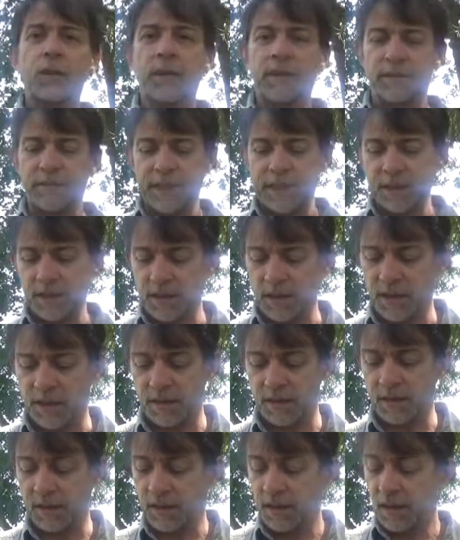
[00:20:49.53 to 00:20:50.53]
it with a face
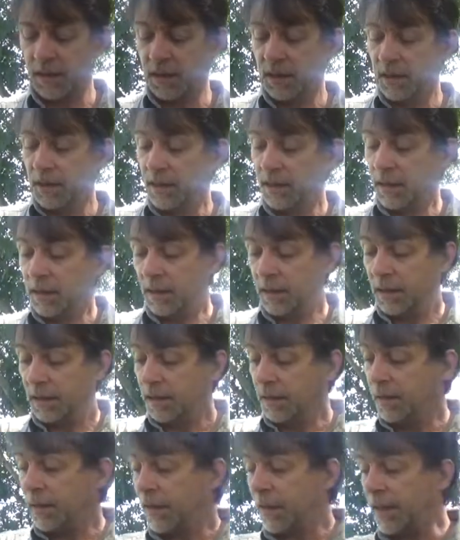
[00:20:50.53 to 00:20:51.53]
cloth.
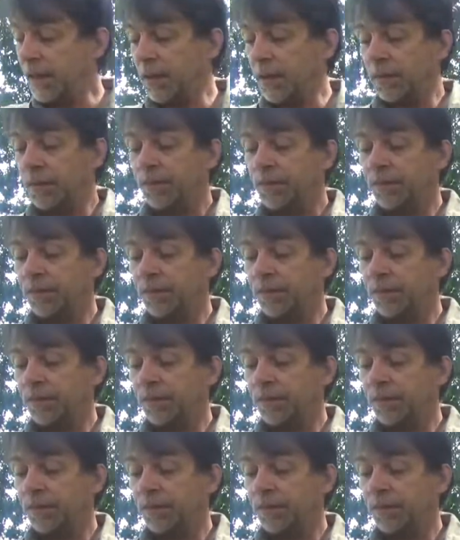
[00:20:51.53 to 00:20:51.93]
Now,